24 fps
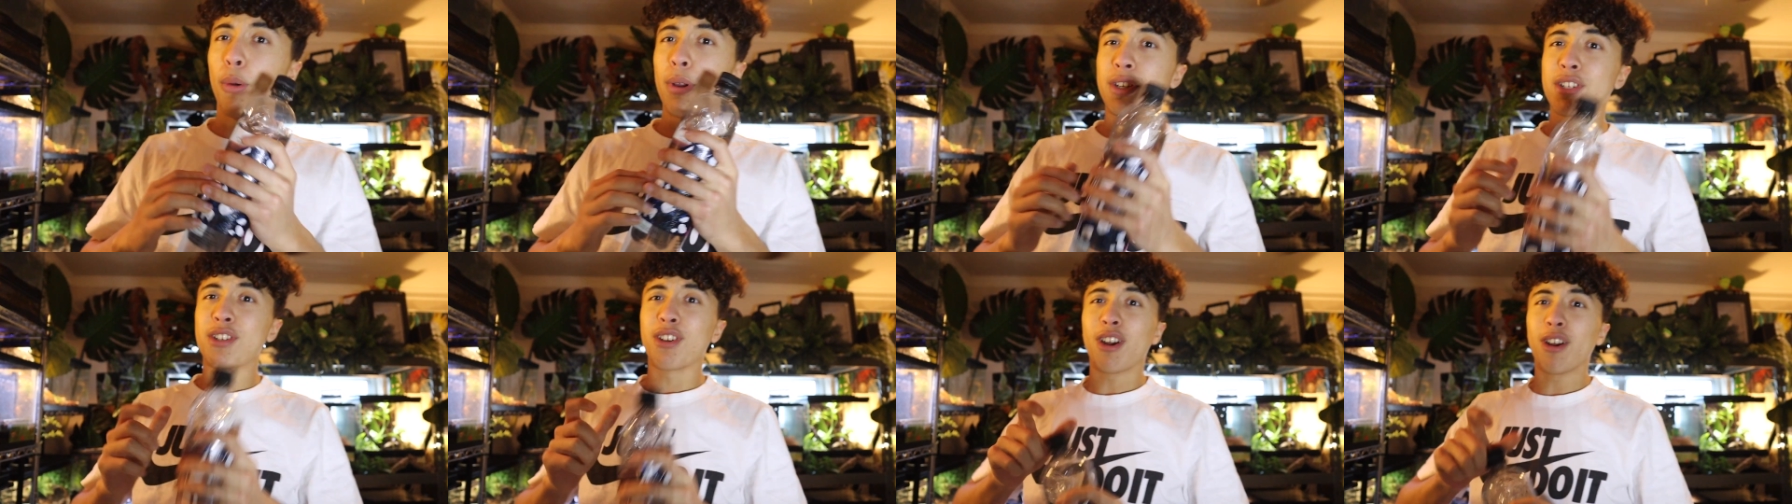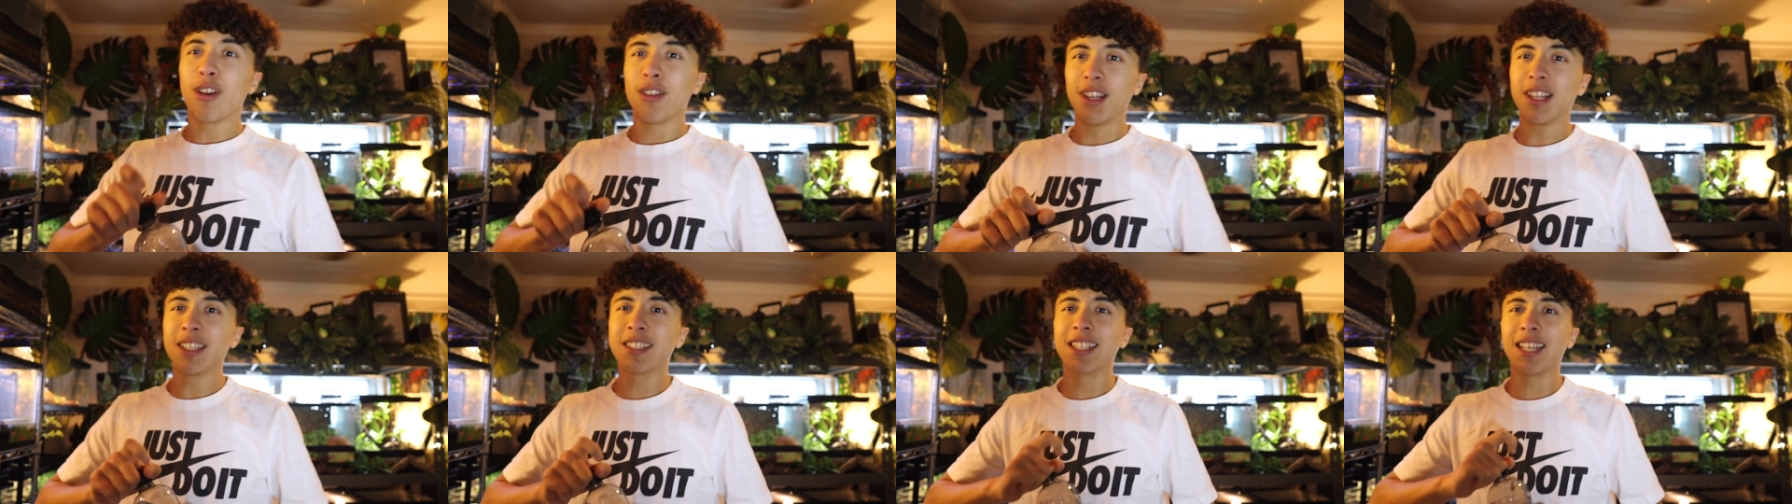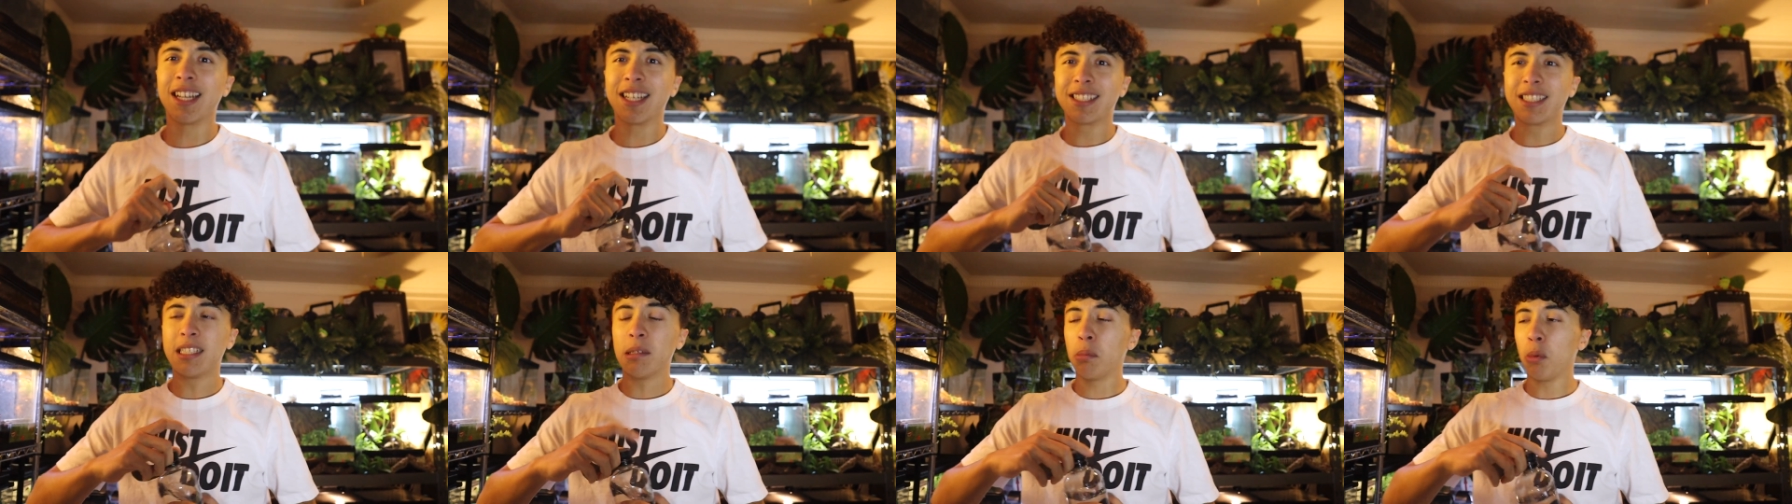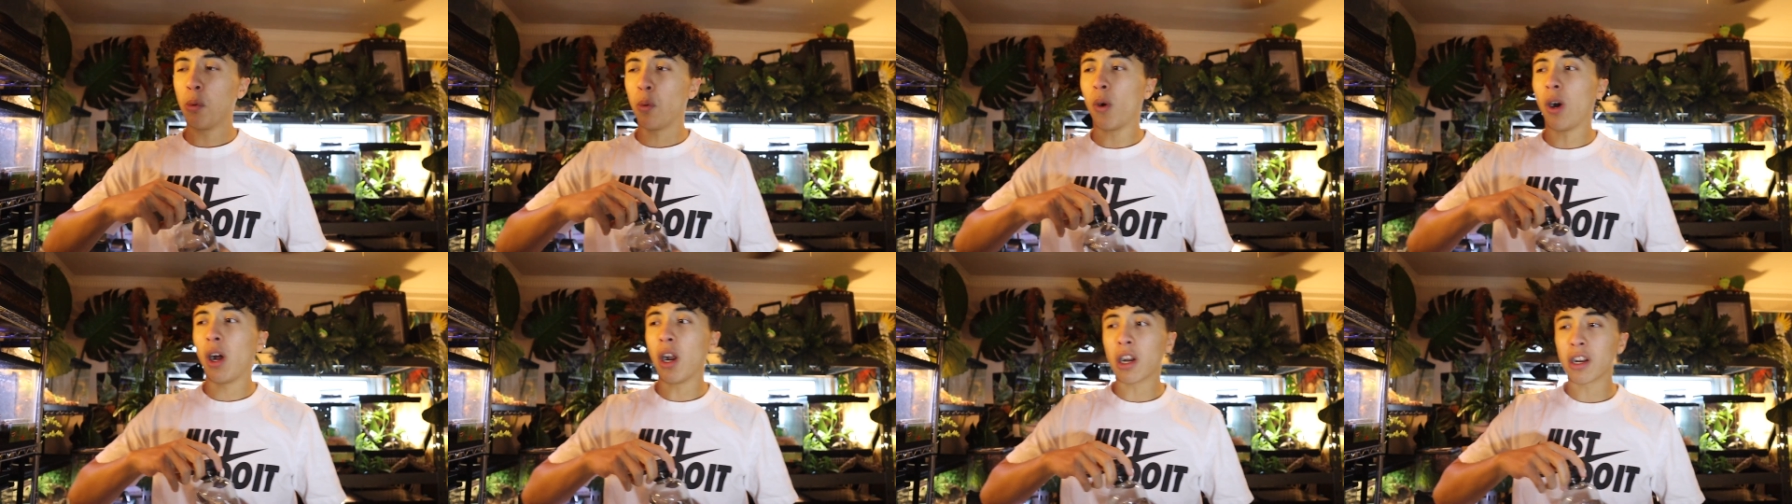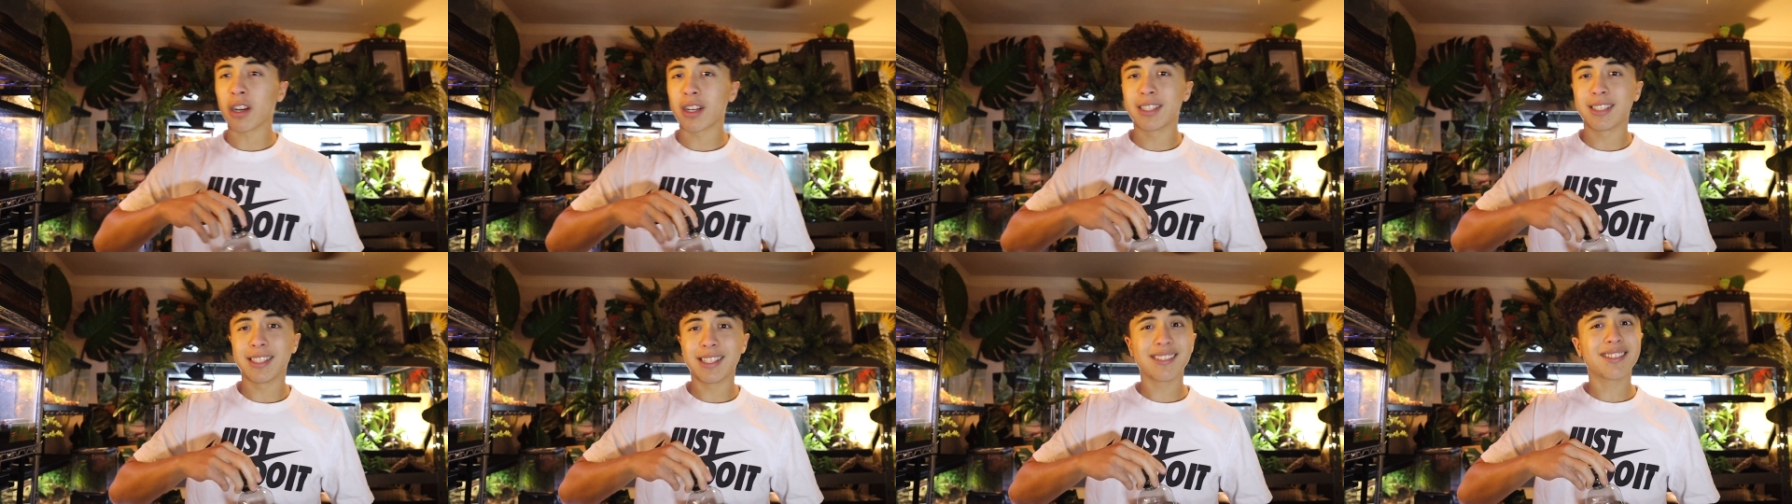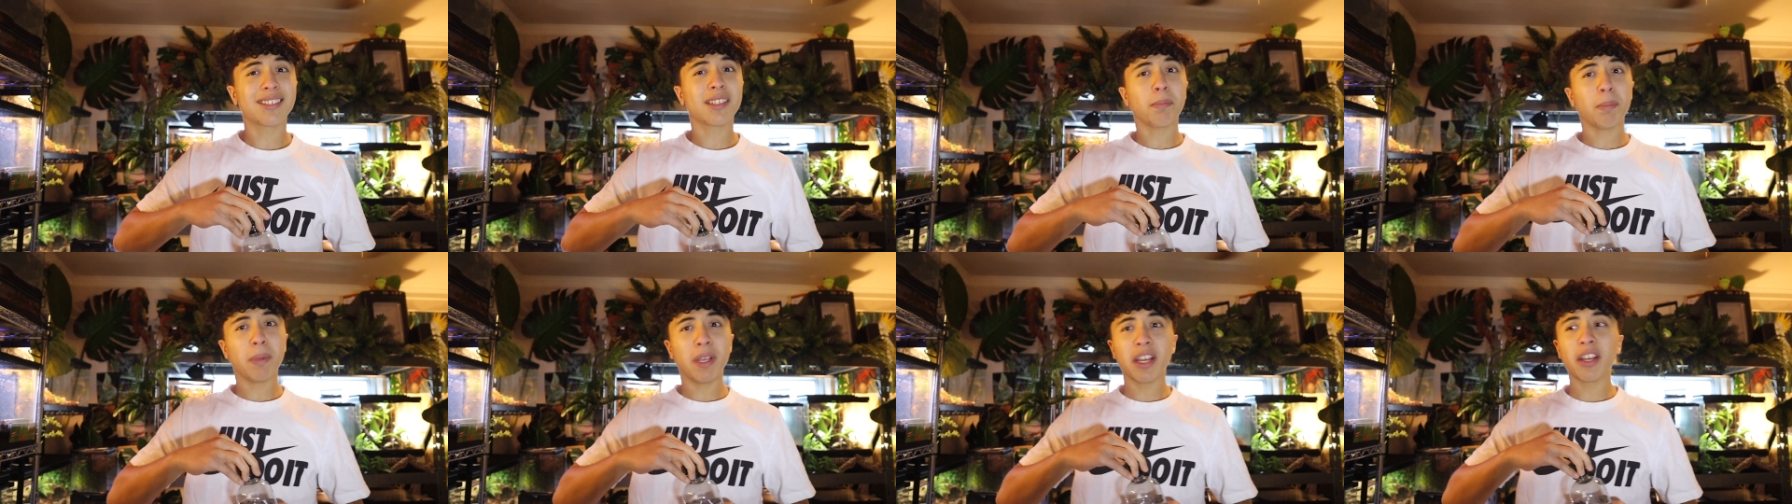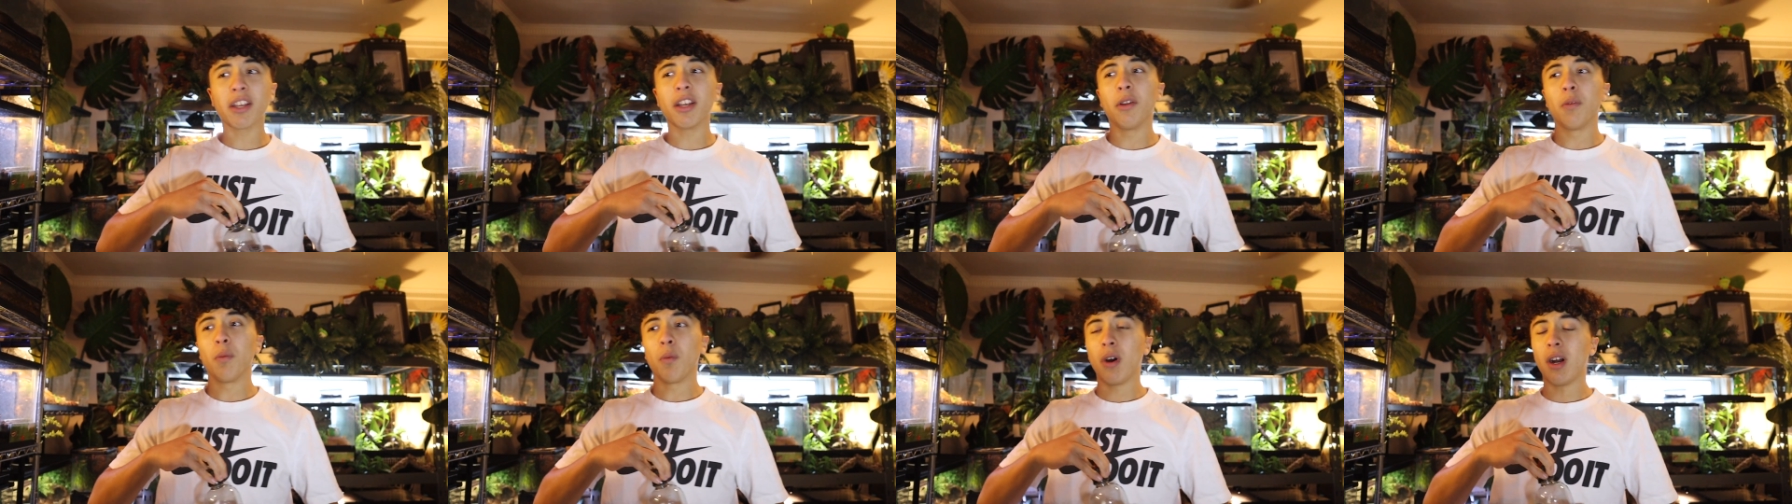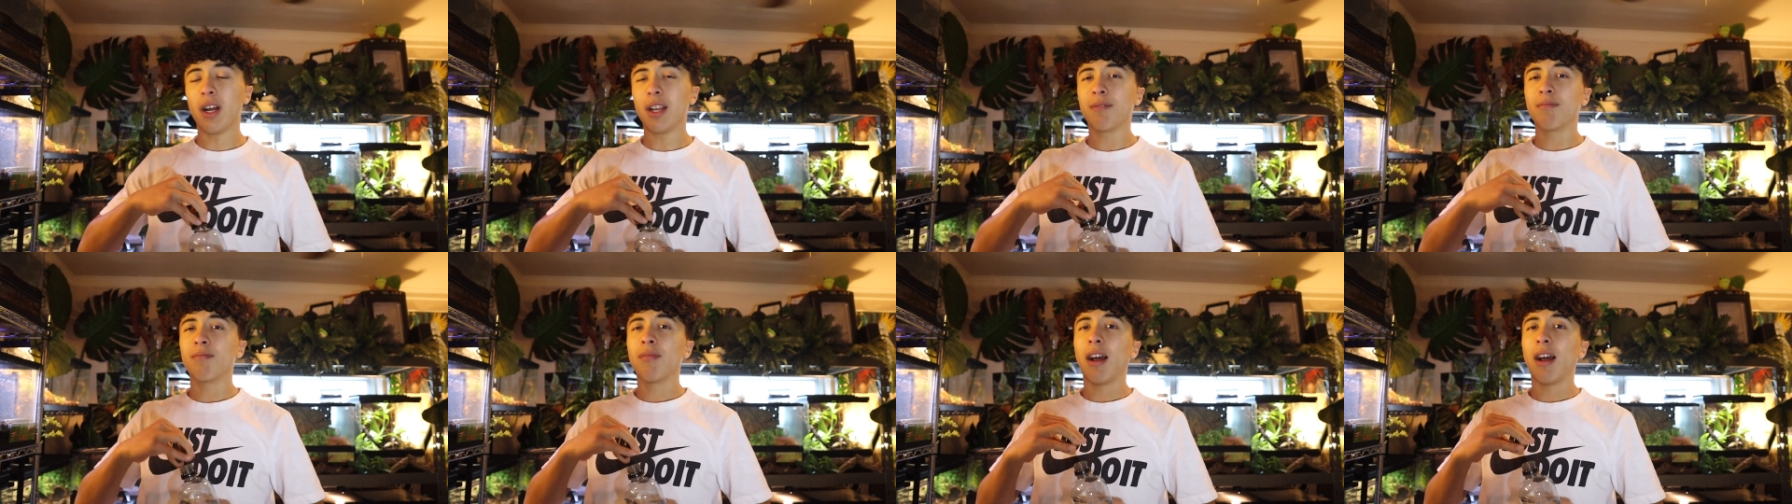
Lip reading: we start, let's get a sip of water because this is going to be a good one.